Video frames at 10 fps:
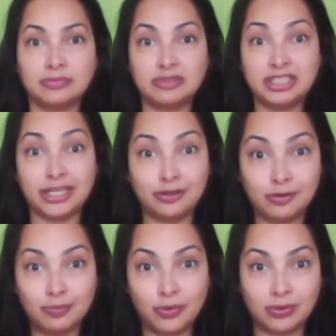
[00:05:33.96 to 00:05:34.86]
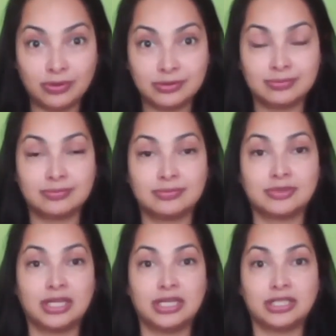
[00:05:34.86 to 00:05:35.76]
take it on board,
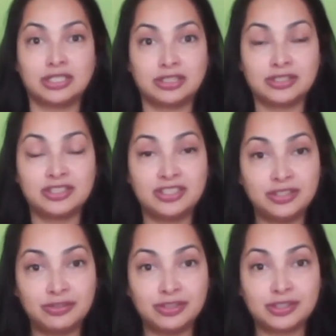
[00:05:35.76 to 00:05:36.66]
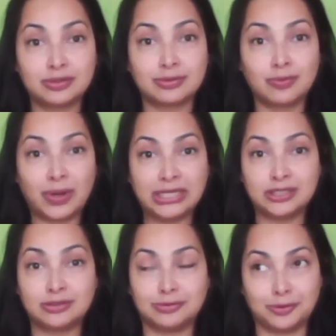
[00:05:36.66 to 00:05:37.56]
consider it
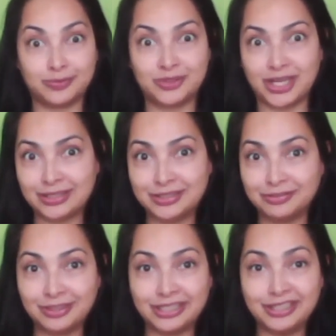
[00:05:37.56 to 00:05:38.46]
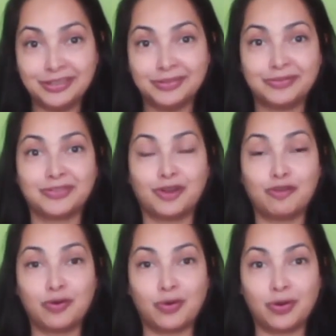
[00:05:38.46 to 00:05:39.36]
quite objectively
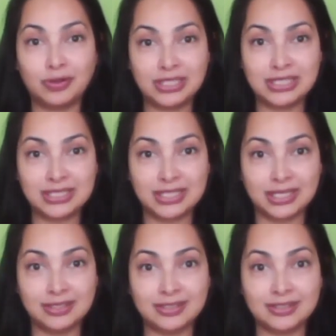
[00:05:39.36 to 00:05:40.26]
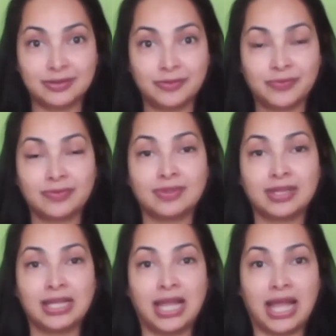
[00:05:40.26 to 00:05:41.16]
for all these things,
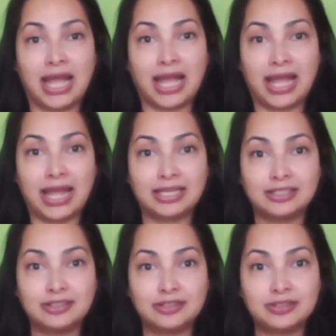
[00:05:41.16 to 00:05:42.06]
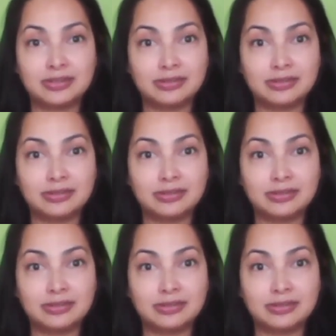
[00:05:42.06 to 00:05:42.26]
and